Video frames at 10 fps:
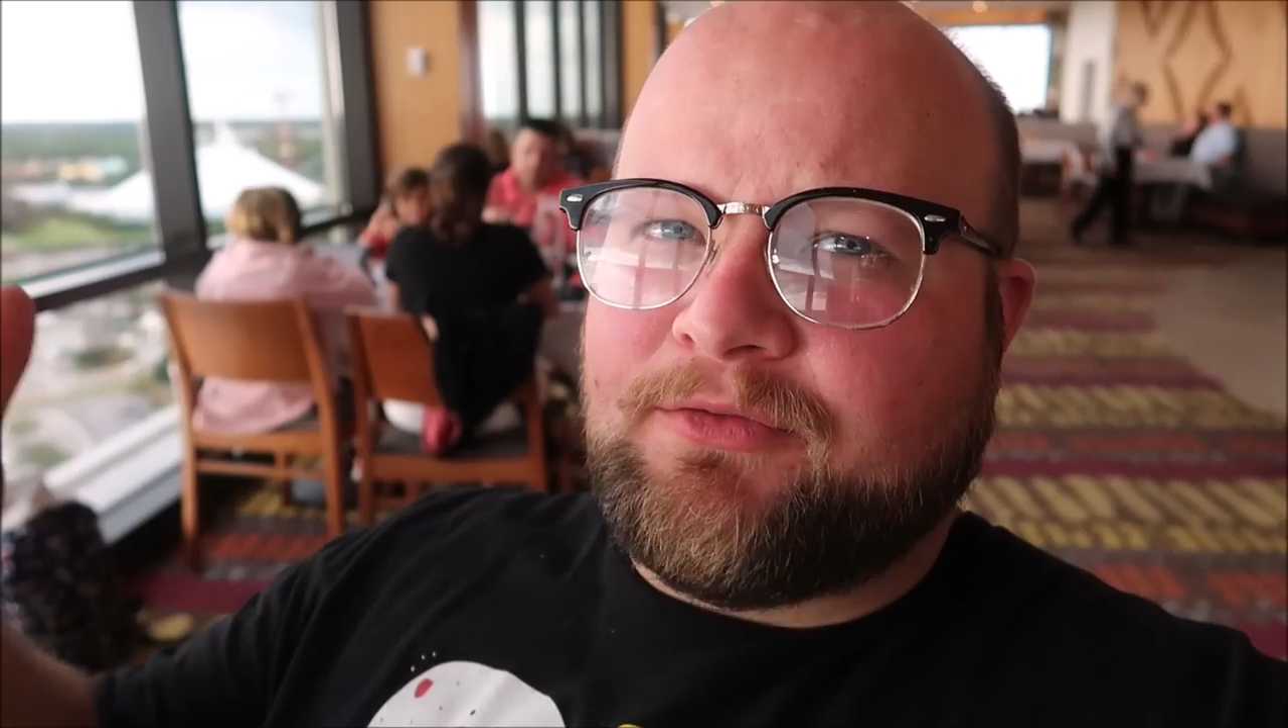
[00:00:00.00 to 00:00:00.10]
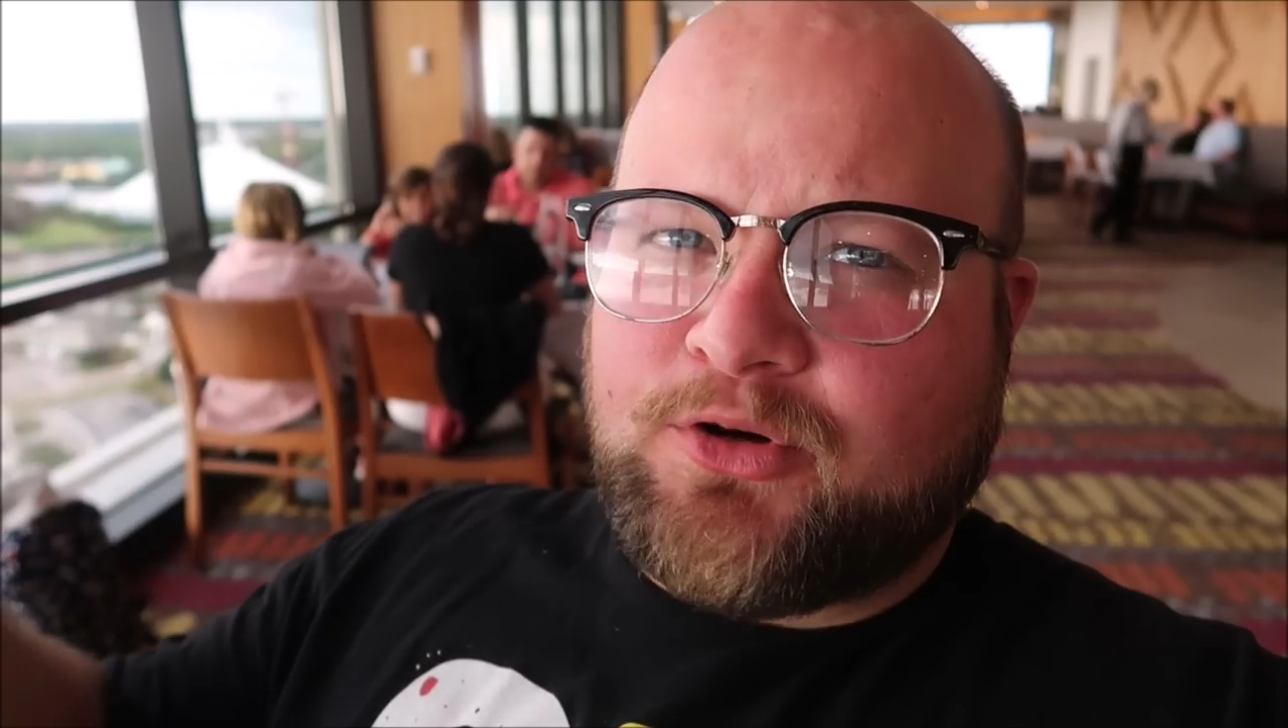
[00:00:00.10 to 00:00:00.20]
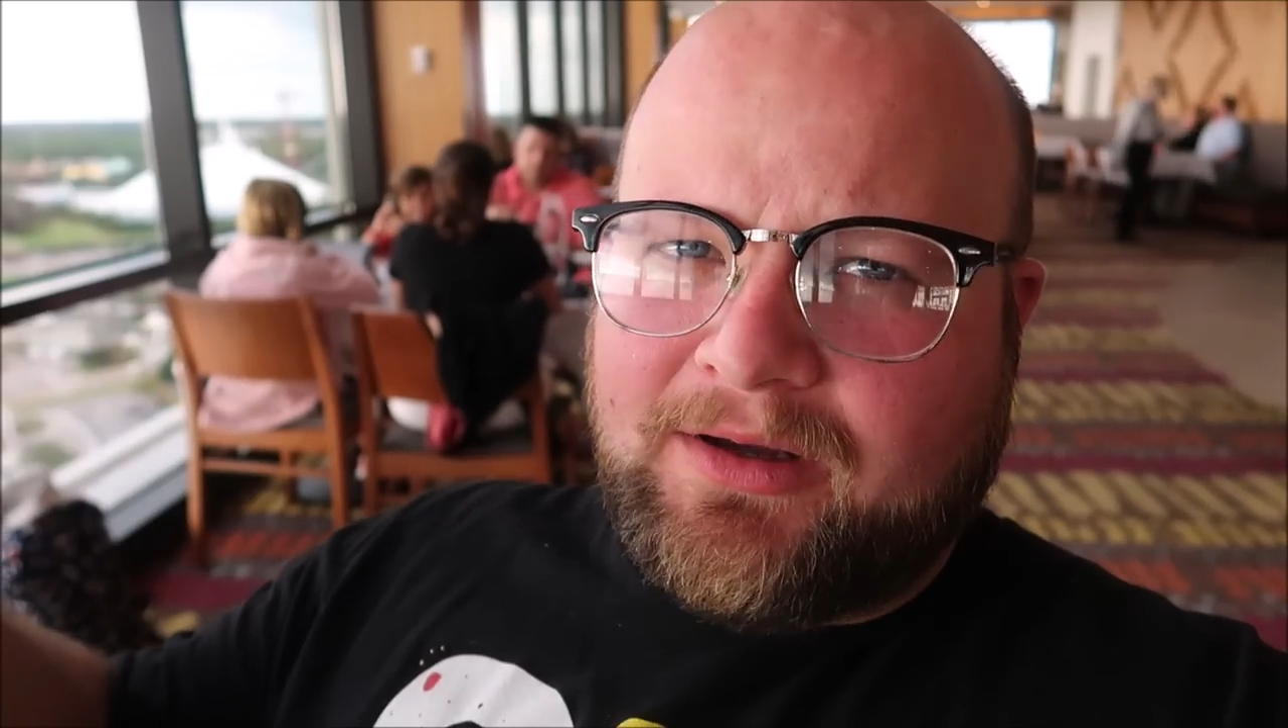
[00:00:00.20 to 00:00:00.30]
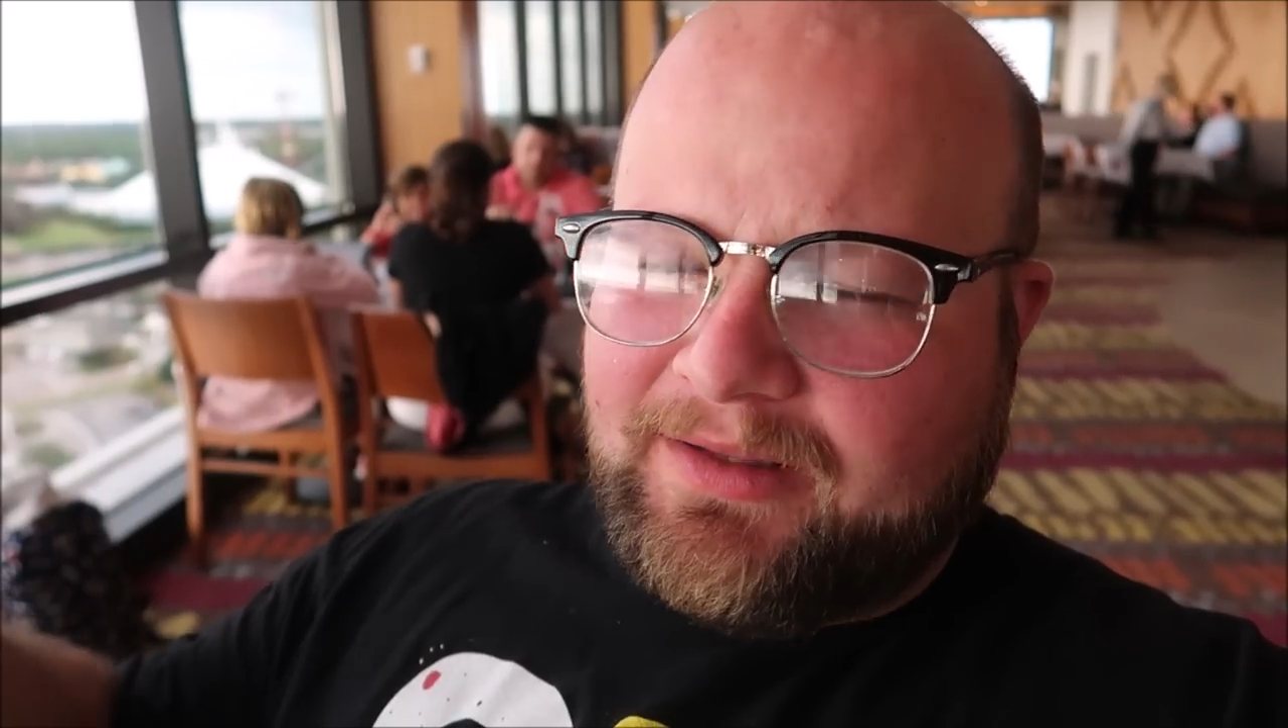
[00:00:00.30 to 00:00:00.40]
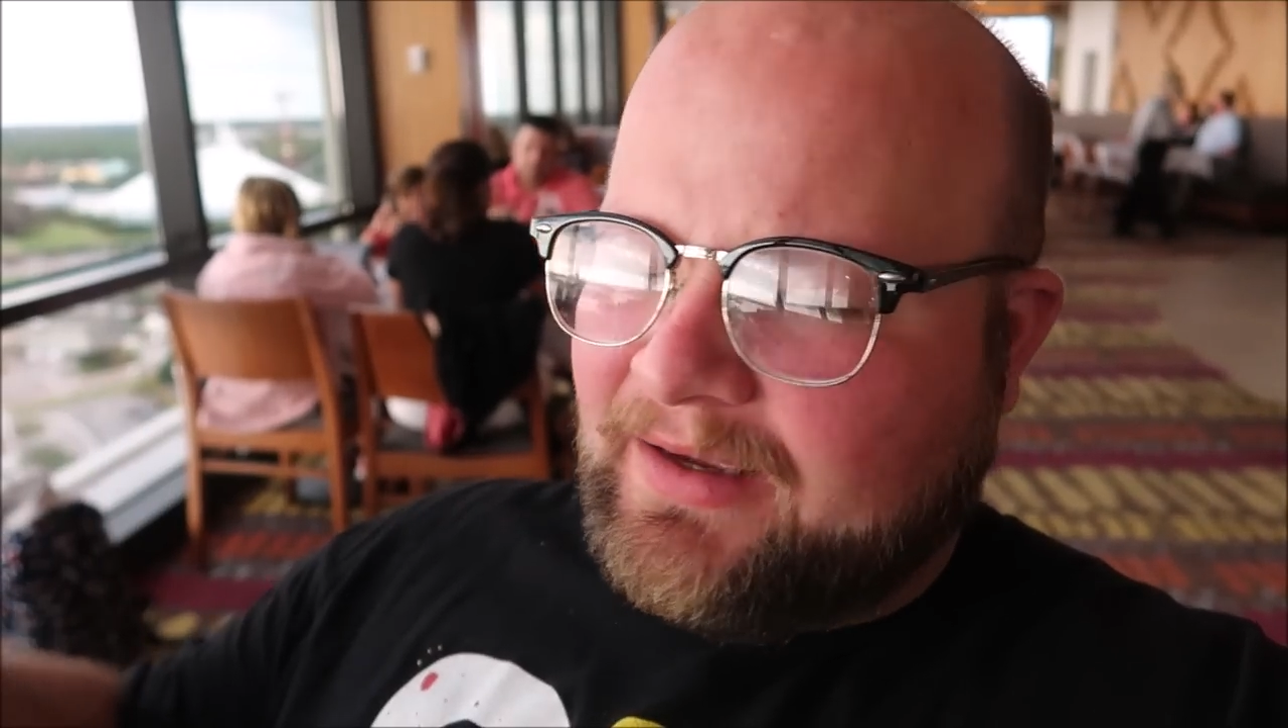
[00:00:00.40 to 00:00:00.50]
I've
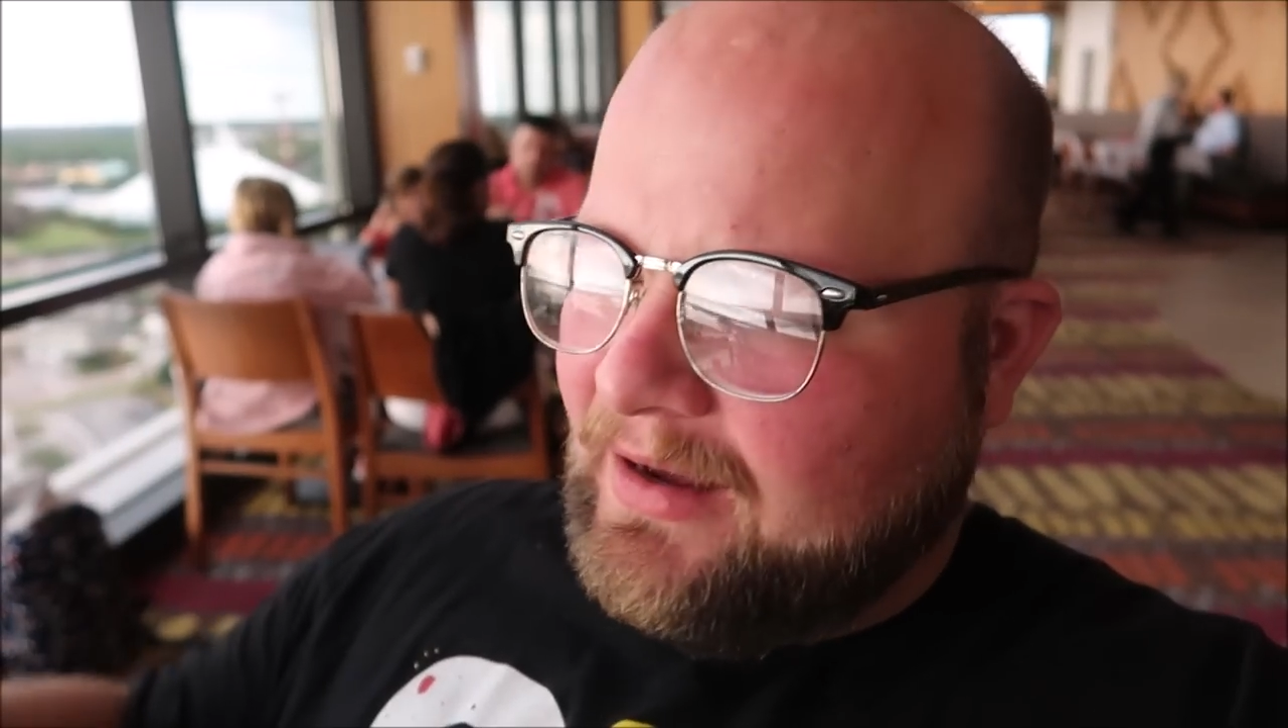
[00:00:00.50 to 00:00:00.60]
tried the